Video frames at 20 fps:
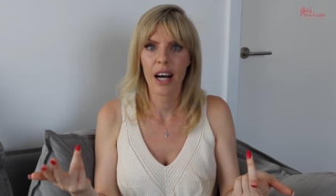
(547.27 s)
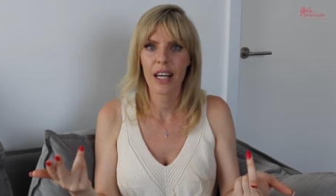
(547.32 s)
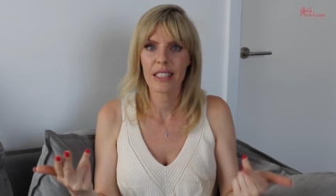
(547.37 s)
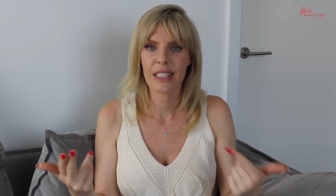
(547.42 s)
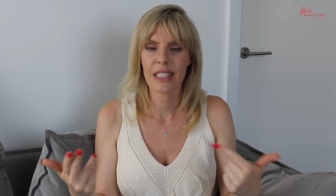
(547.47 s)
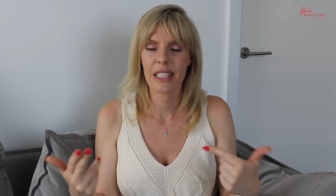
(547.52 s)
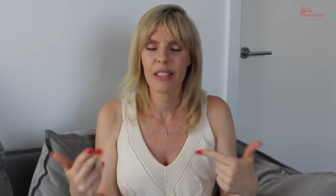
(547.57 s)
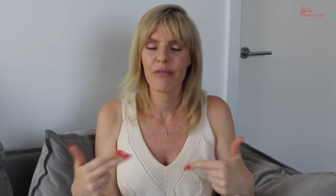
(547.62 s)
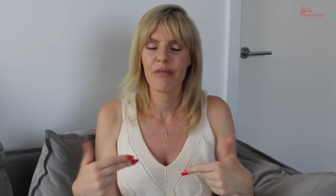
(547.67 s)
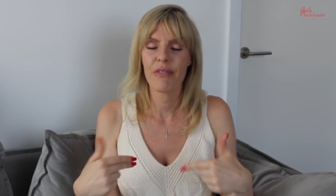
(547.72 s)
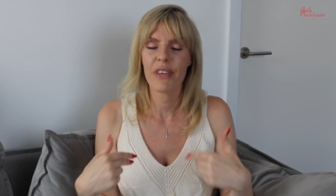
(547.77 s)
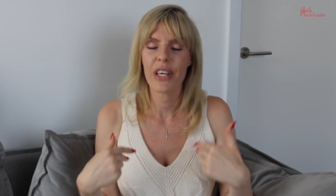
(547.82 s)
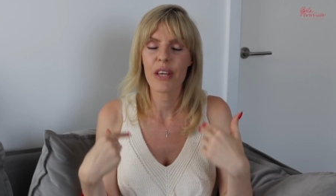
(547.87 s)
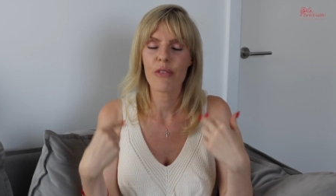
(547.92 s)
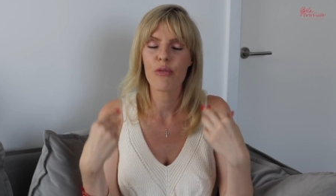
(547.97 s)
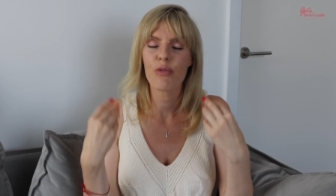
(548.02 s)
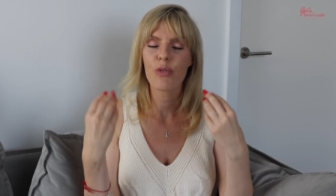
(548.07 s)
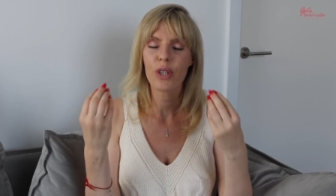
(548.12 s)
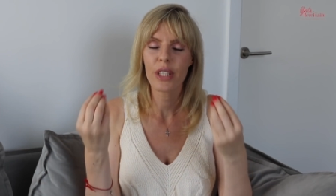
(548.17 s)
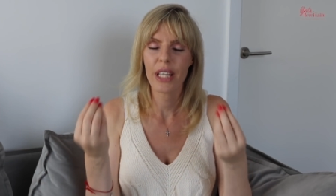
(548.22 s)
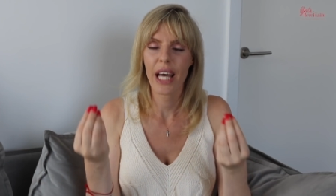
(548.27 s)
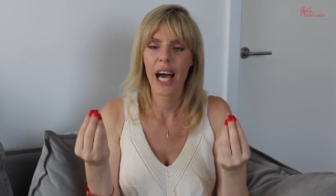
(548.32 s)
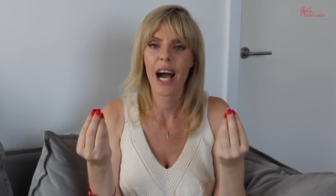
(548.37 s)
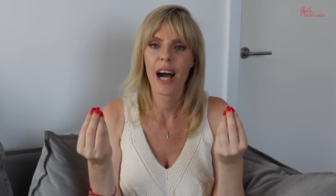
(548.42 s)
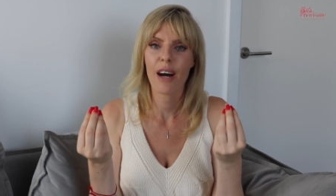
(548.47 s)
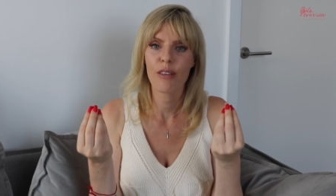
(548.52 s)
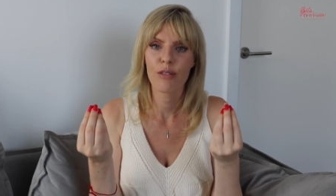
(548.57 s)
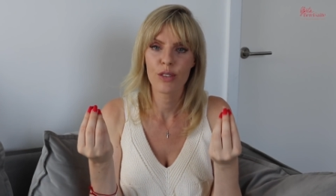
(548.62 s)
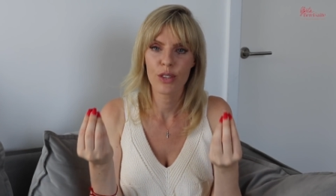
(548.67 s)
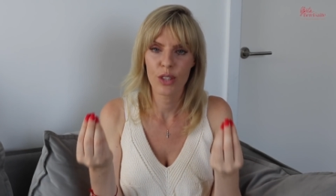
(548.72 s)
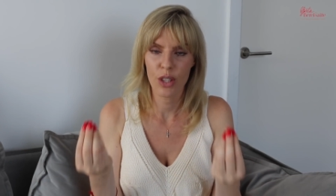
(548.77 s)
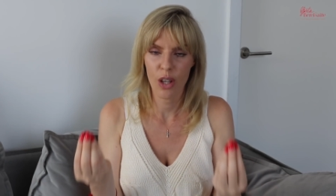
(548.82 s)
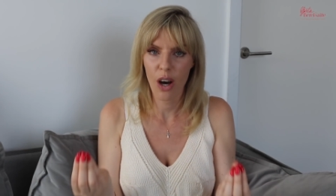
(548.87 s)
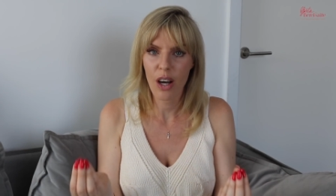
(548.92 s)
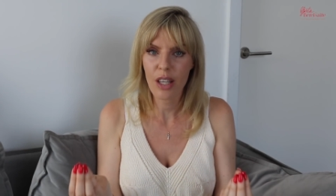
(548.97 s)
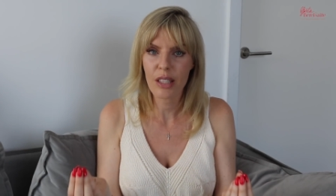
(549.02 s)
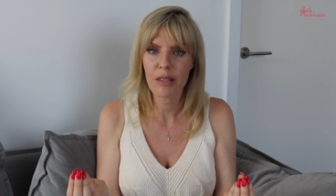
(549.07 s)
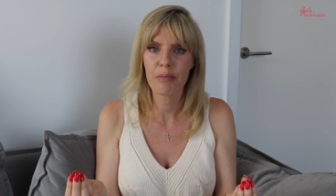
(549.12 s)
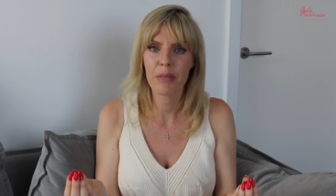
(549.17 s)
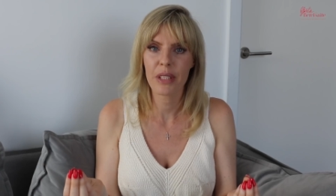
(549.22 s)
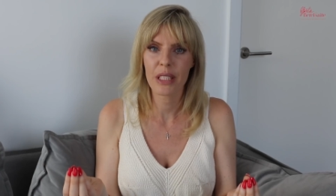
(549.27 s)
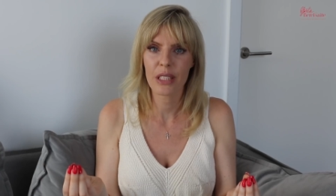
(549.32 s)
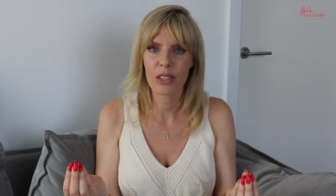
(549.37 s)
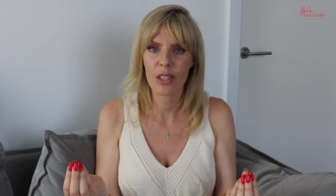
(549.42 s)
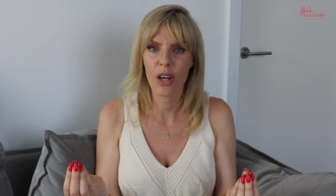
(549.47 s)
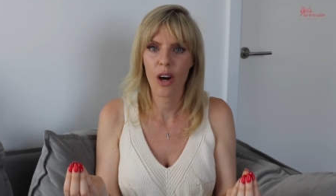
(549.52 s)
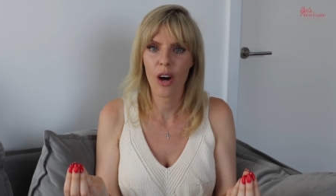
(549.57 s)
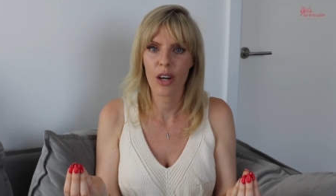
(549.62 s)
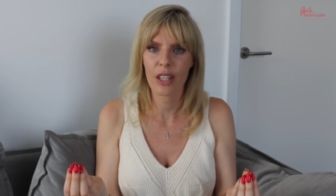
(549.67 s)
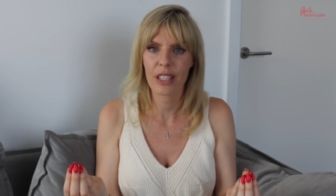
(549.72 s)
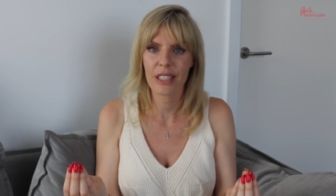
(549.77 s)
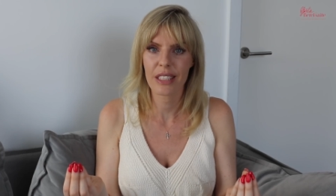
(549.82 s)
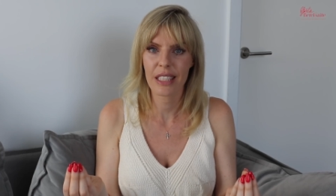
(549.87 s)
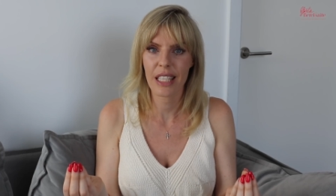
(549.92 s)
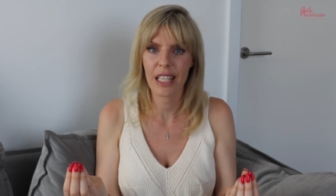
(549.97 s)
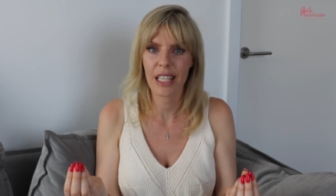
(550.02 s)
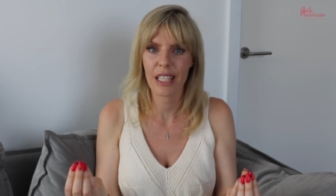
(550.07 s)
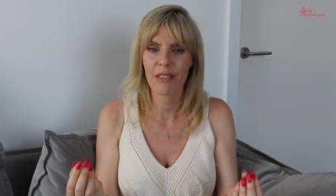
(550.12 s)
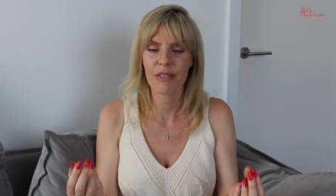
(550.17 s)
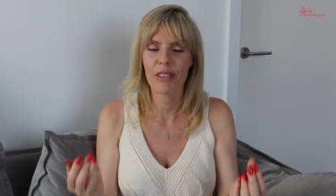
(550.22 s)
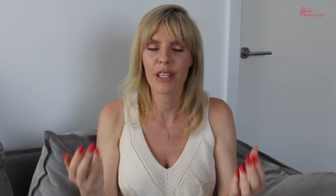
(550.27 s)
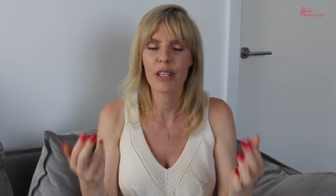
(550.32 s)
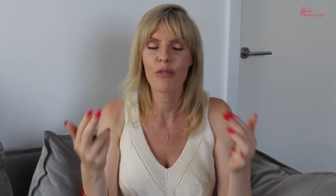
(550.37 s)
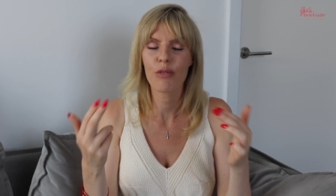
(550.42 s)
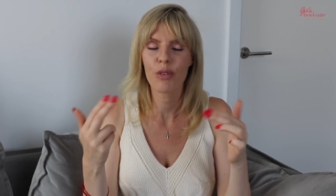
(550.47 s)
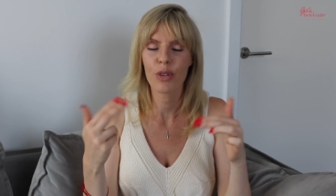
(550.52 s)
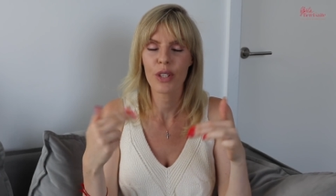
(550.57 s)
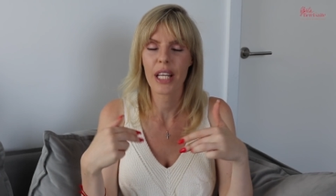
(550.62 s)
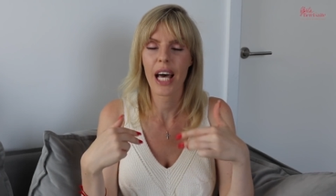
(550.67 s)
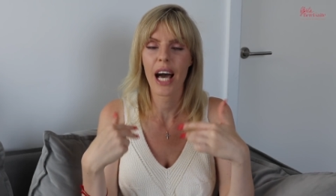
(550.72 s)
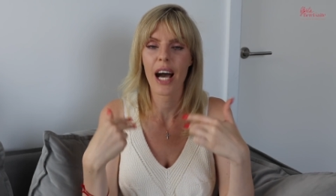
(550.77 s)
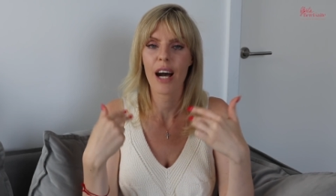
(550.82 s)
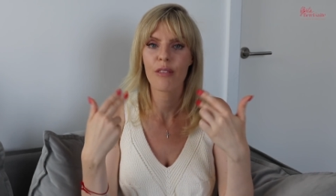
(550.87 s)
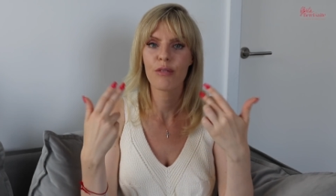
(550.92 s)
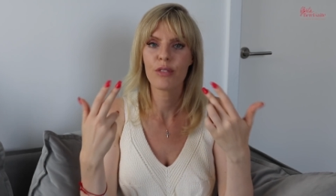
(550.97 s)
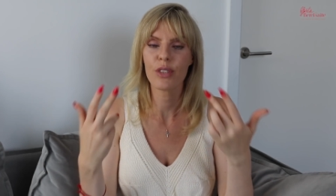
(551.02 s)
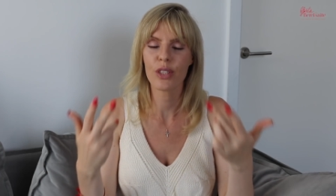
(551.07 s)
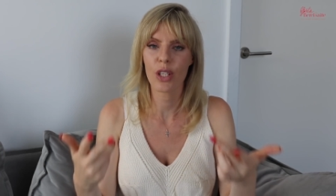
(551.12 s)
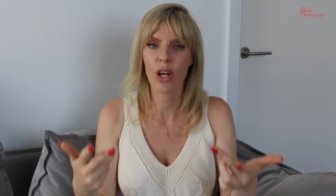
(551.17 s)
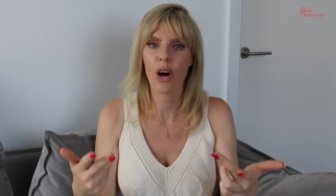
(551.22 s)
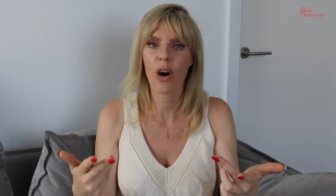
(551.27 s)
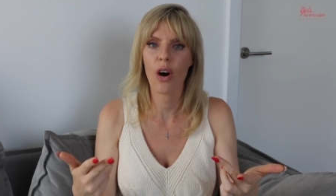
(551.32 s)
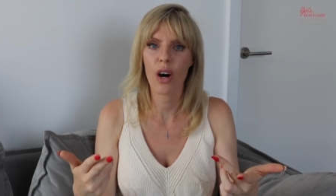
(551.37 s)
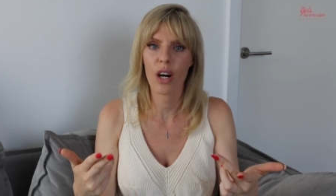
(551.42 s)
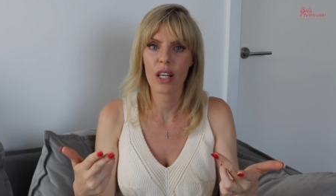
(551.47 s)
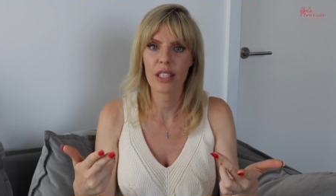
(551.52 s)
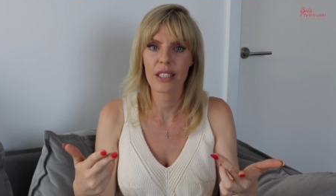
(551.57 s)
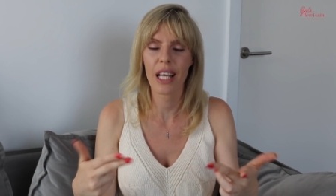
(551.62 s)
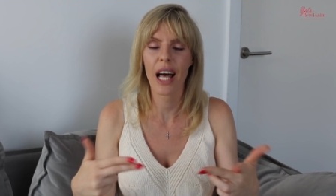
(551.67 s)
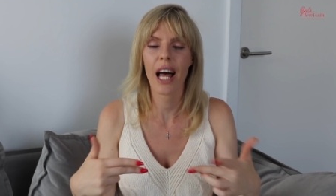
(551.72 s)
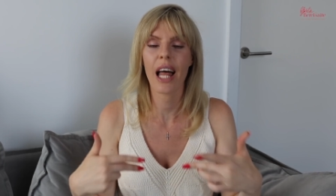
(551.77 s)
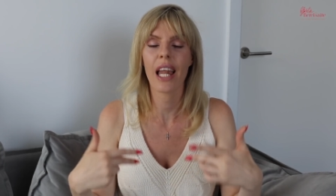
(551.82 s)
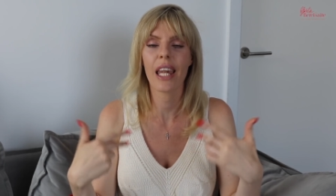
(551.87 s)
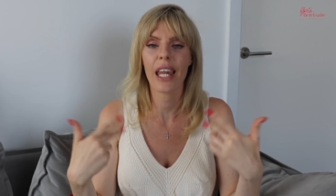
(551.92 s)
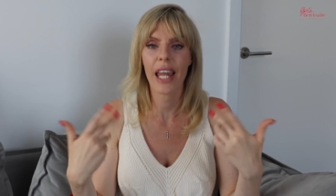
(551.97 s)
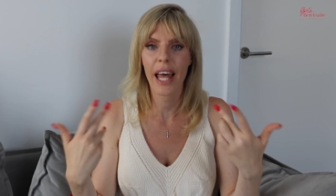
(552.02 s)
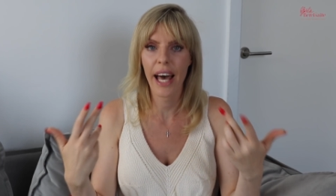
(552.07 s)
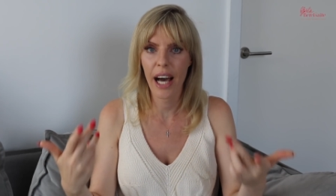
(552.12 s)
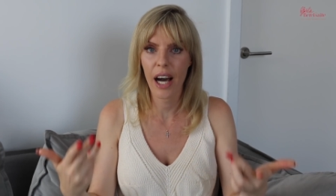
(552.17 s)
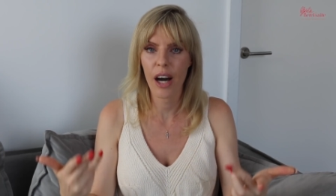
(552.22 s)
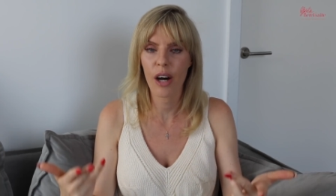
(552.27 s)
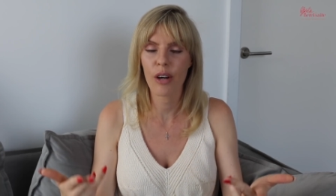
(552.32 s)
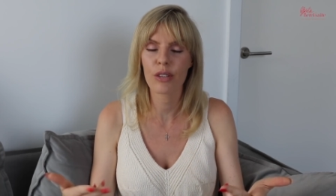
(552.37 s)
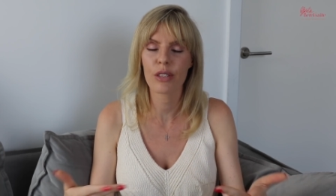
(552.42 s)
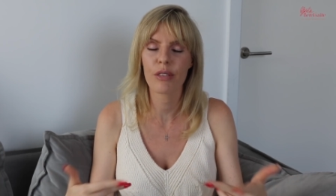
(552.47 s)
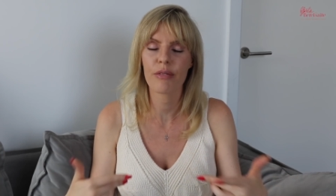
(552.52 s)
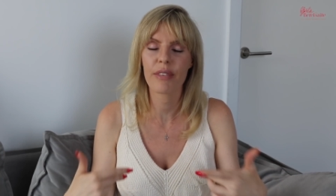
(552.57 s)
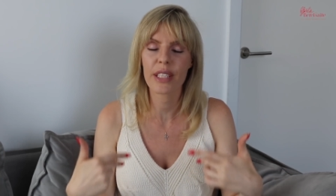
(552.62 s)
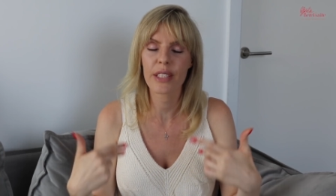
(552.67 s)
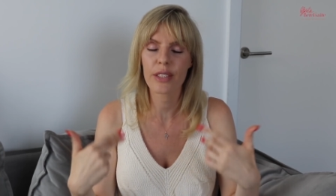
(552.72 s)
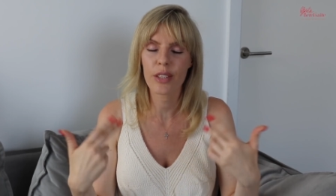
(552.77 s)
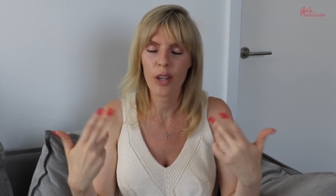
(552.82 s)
As if they would have not been toxic, they would have not allowed the